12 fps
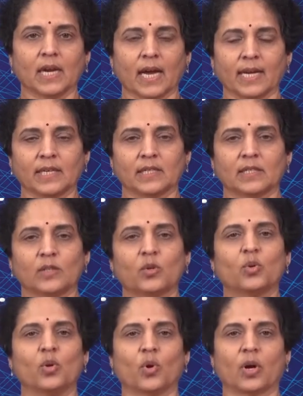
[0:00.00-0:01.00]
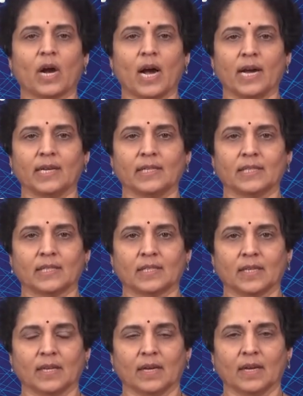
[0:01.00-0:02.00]
light to your eyes.
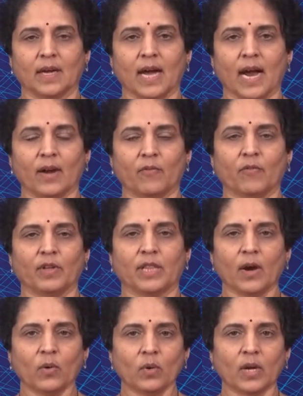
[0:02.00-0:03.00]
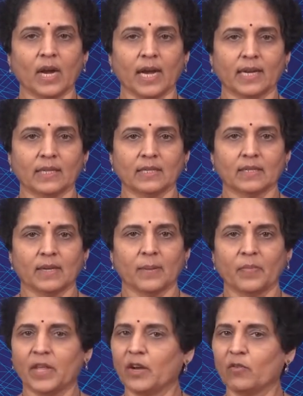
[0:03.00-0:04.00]
And without light,
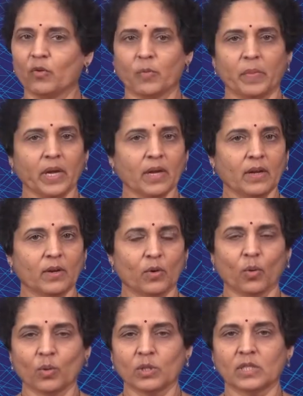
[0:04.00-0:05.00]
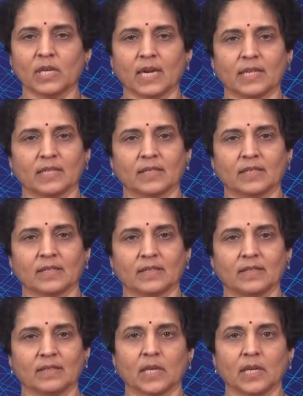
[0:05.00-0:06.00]
there would be no sight.
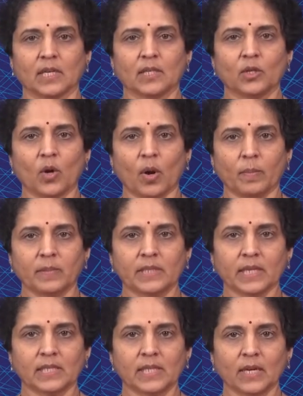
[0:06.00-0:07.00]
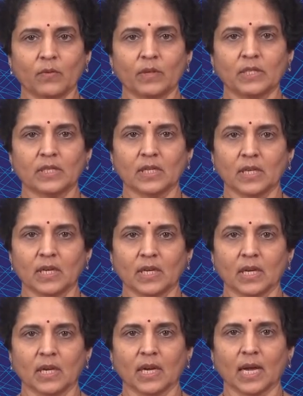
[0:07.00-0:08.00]
The objects that we see
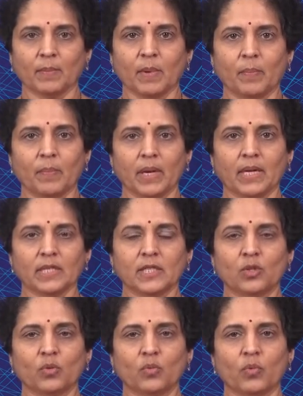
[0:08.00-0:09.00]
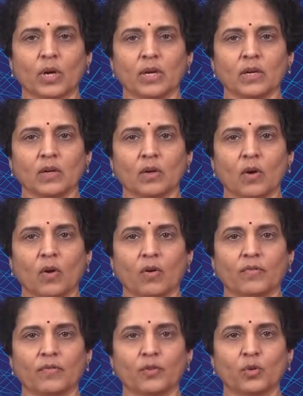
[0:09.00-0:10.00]
can be placed into one
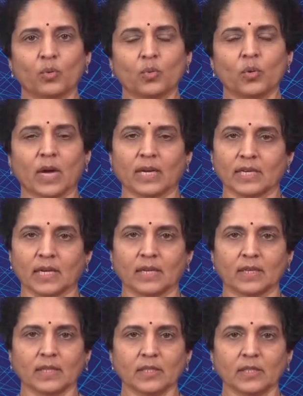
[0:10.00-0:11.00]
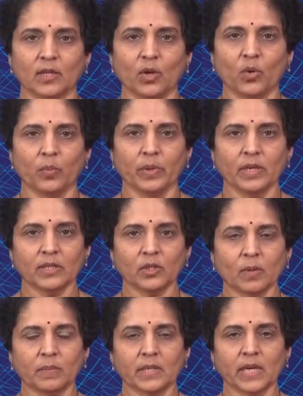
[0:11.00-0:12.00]
of two categories luminous
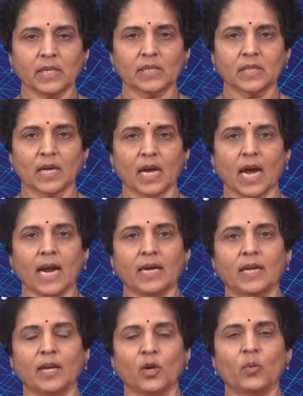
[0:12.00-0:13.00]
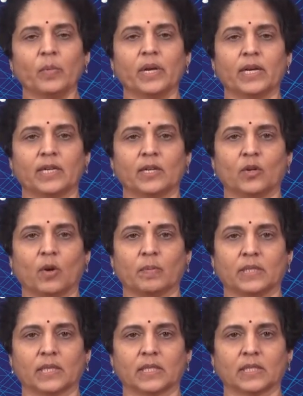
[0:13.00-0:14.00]
objects and illuminated
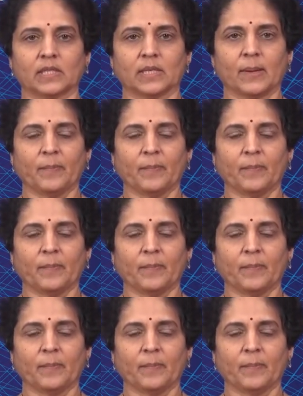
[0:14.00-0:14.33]
objects.